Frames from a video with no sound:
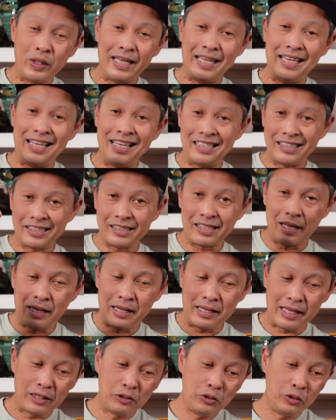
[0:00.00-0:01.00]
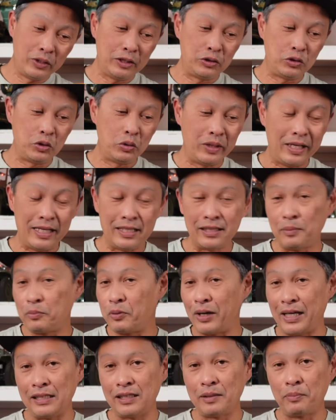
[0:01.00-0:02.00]
is, I alluded to, is the
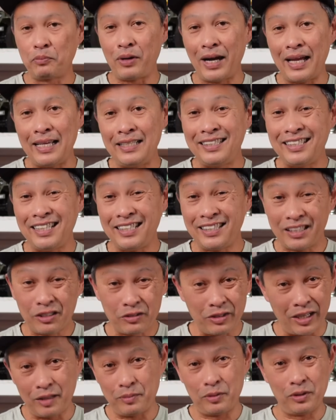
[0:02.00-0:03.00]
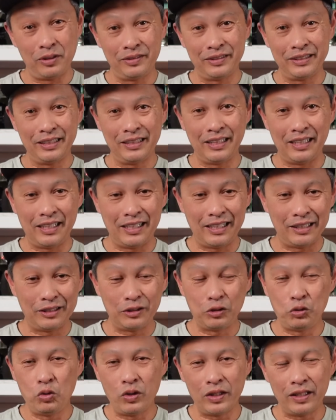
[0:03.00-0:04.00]
price. The price is incredible, uh,
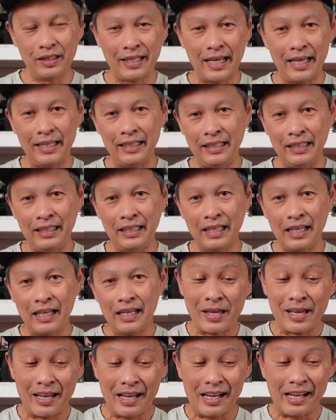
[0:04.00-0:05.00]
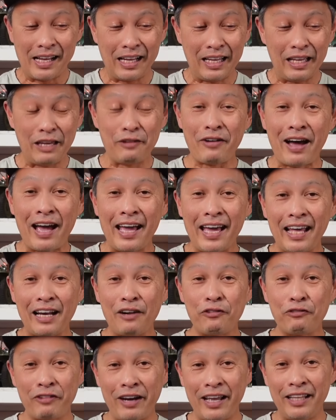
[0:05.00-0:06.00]
290. Uh, if I had
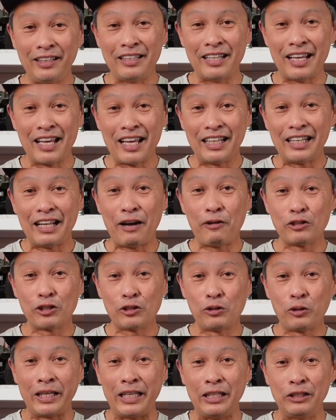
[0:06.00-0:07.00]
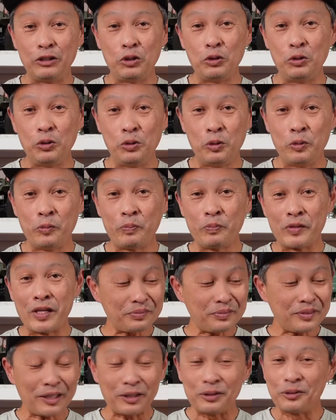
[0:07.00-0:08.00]
a friend that was looking to,
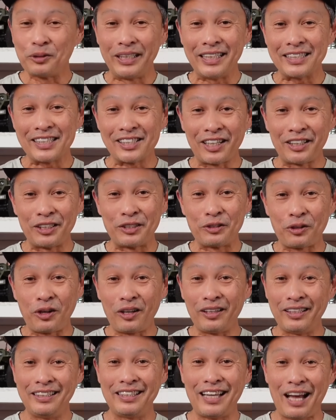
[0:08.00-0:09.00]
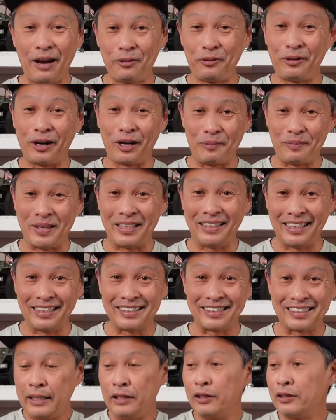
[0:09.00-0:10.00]
to get started crawling, I would recommend
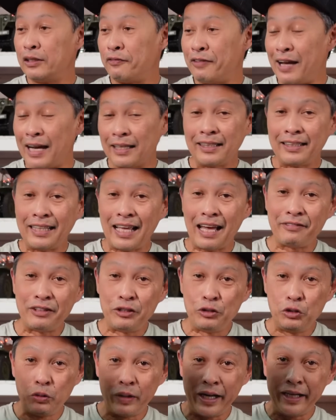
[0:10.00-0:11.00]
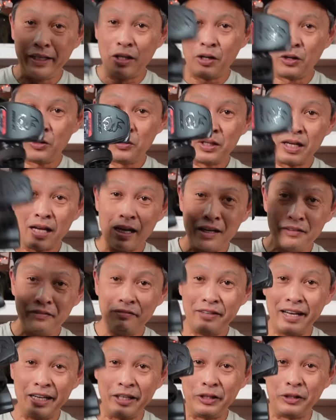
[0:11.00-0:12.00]
this. You know, the fact that they have a new radio,
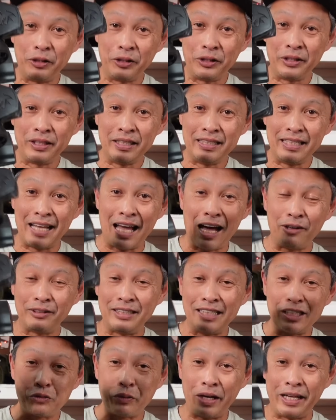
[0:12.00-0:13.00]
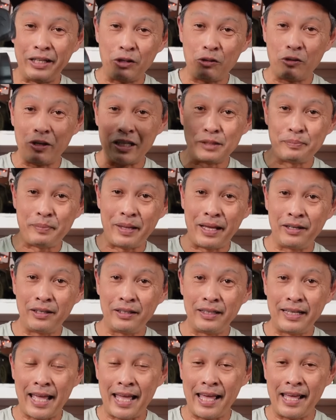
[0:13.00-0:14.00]
very good. Now this radio is
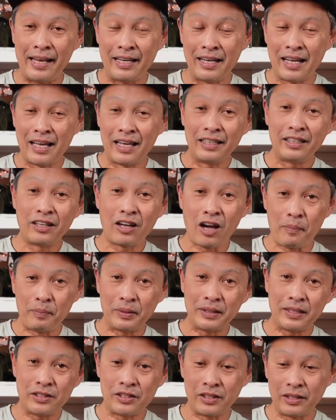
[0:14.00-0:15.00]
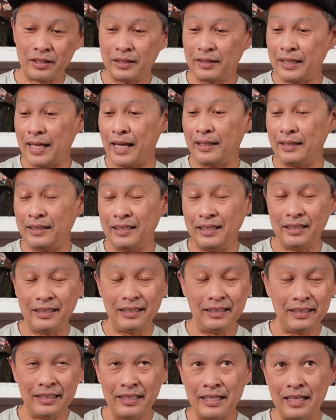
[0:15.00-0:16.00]
better than the competition, than
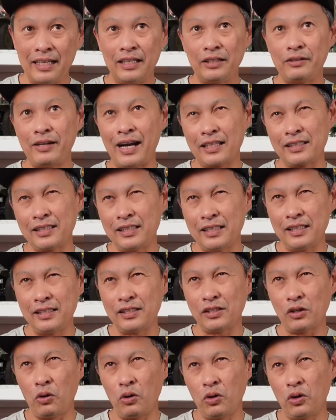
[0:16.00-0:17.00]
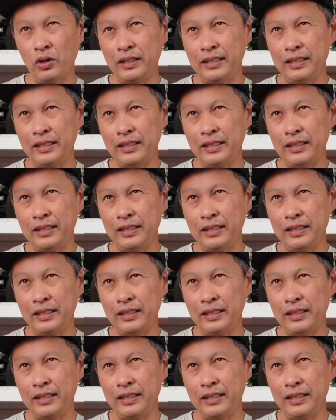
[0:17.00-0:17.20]
the Traxxas or